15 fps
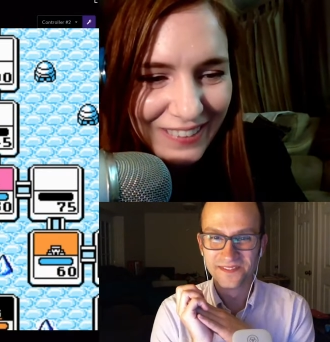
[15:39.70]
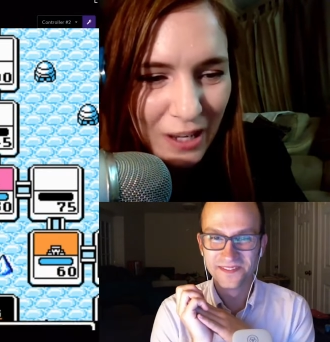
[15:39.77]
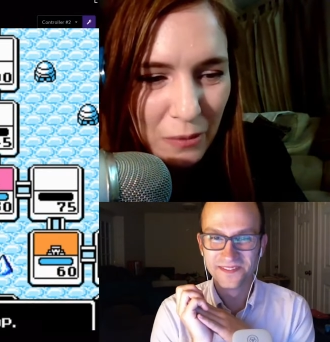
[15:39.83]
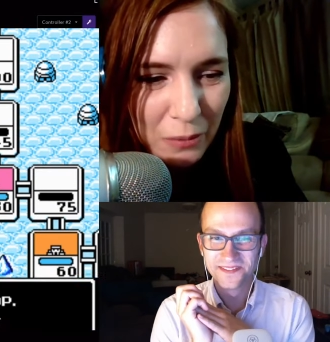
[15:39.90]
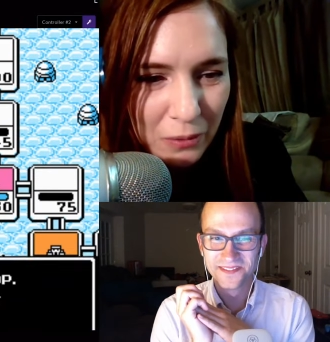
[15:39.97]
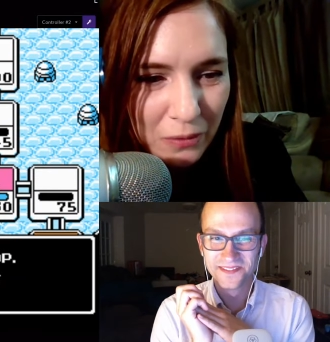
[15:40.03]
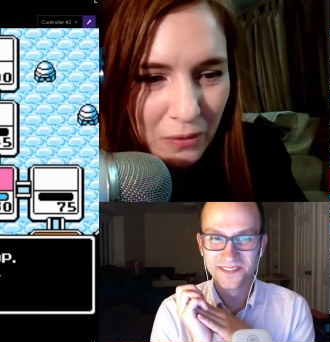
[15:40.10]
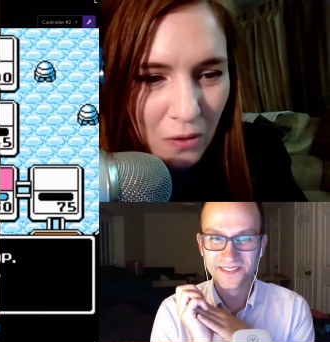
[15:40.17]

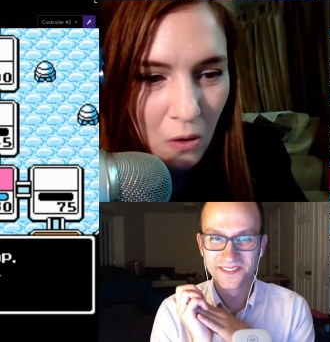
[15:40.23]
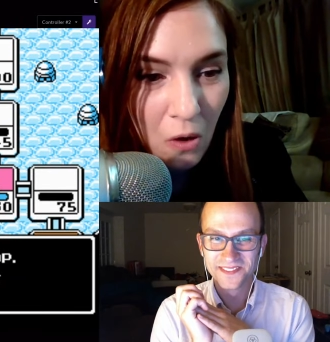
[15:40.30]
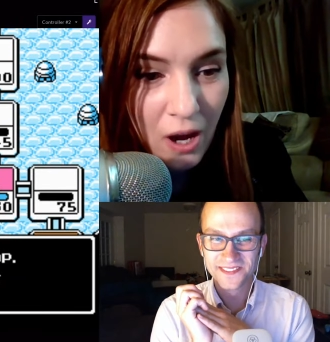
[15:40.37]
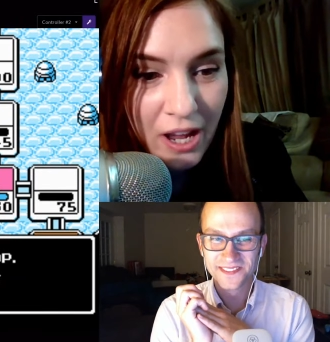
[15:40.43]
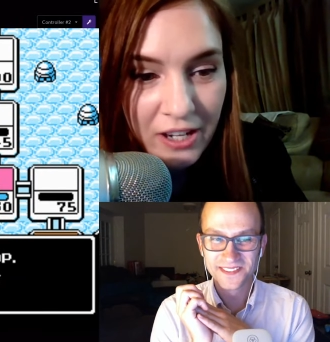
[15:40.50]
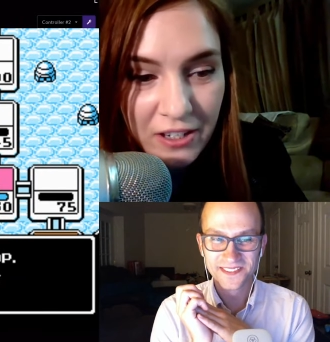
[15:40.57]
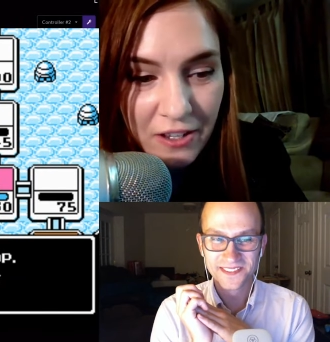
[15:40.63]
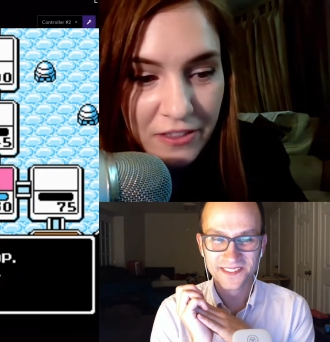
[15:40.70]
Speaker 1: what? Oh,
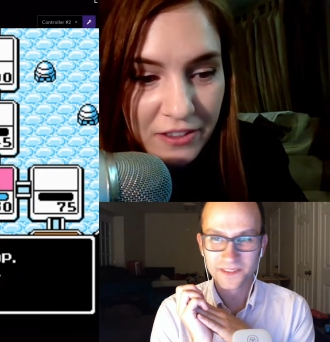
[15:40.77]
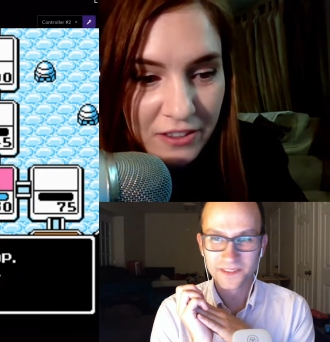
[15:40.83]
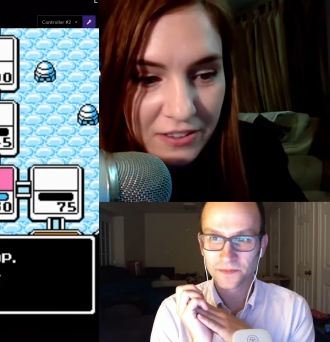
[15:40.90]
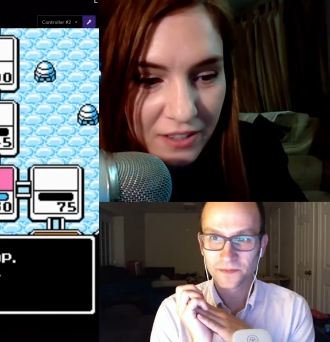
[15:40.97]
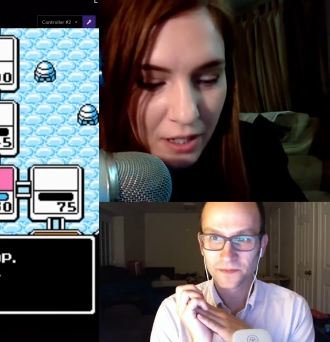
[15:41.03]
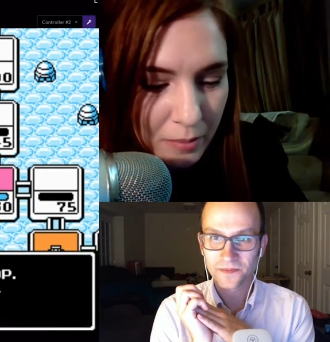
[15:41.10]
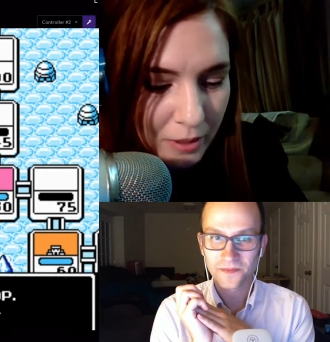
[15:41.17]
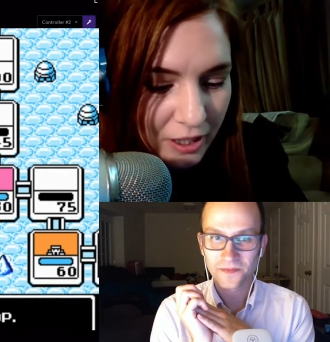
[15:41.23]
I had nothing to
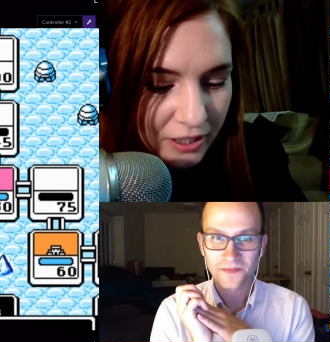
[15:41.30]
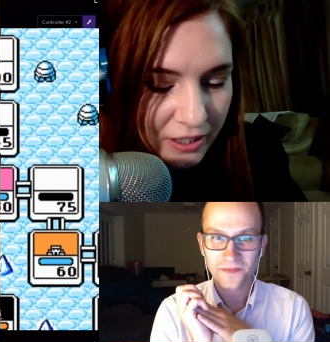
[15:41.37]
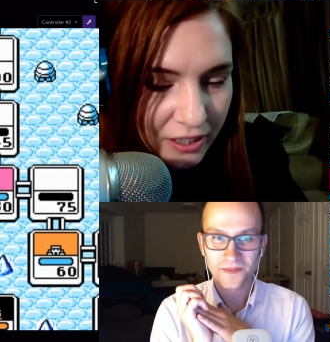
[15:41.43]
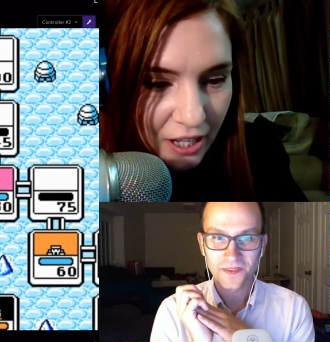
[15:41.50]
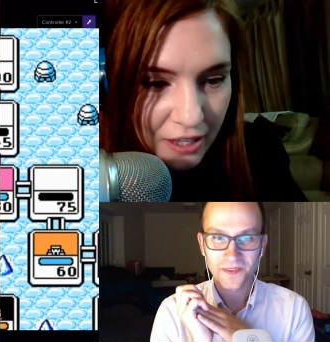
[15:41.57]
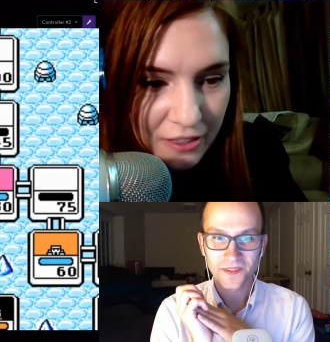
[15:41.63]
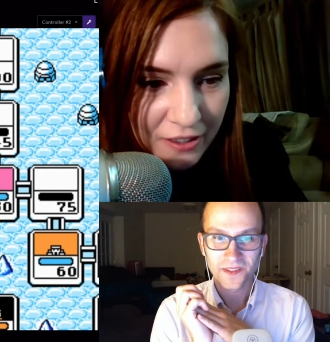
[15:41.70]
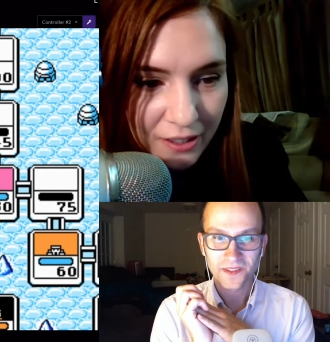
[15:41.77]
say about
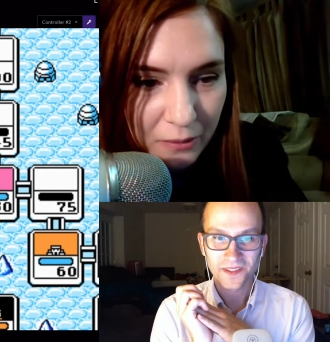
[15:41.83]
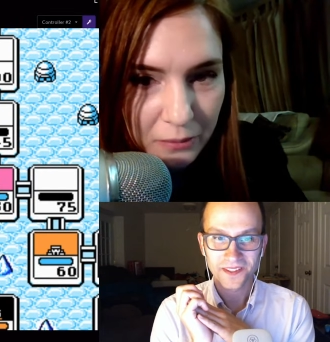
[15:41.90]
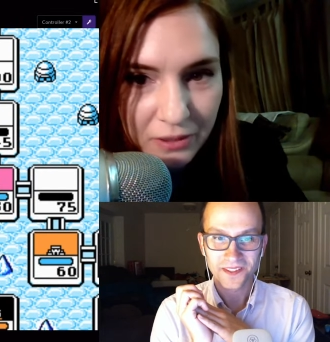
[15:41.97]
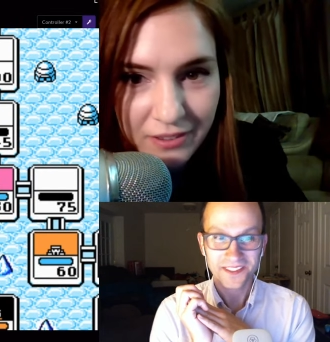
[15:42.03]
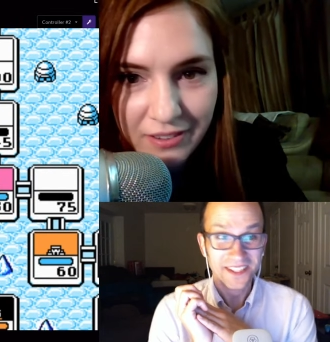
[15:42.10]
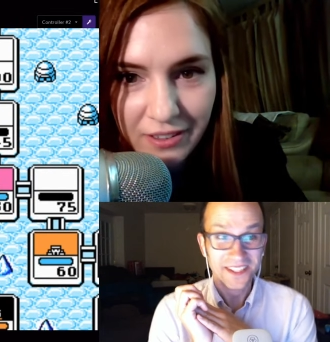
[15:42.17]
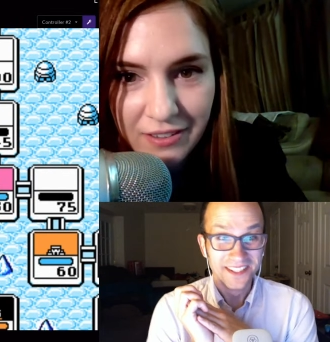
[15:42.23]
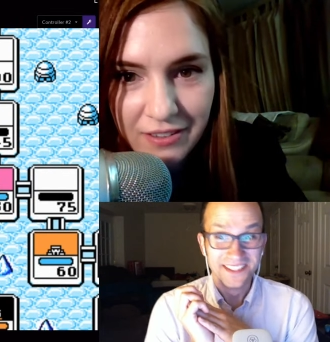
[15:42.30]
it. I thought I would
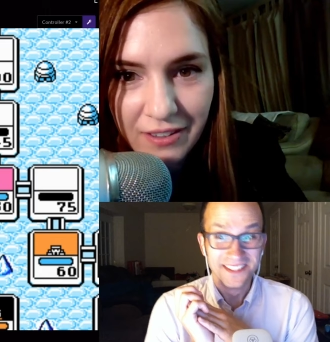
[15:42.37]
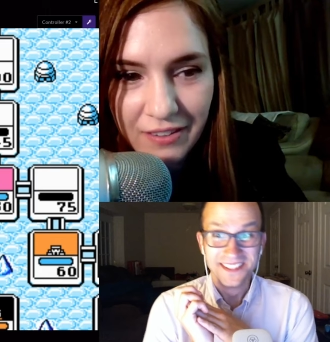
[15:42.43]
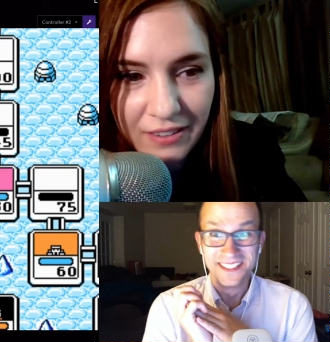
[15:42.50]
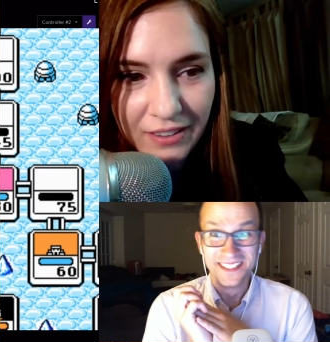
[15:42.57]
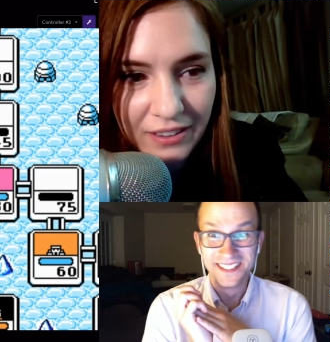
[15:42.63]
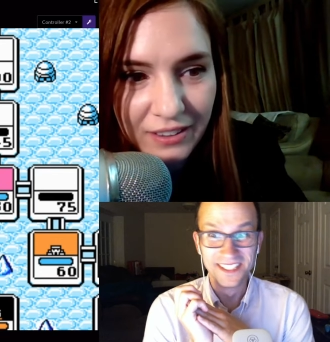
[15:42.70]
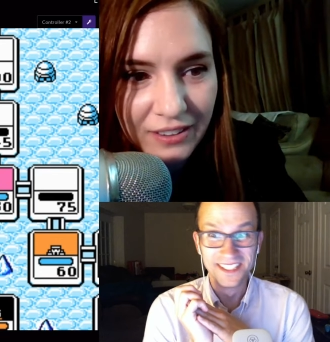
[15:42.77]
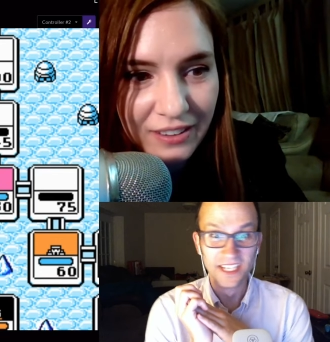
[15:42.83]
have said
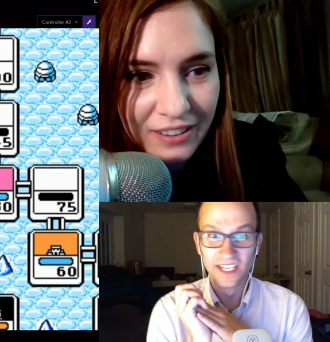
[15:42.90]
something.